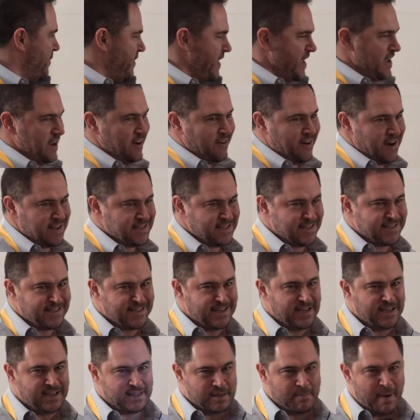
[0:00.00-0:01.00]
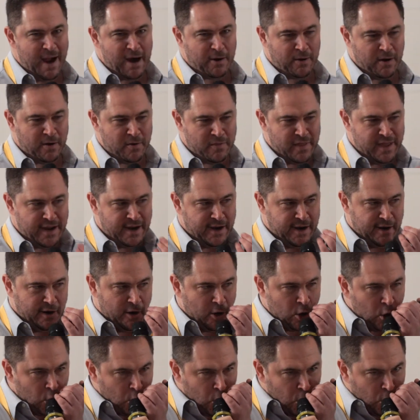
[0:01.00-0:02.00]
when they hear SEC in the background, they
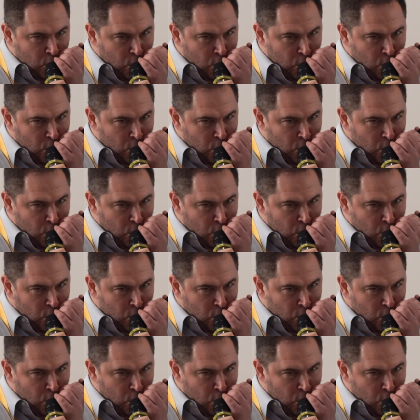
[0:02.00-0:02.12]
hear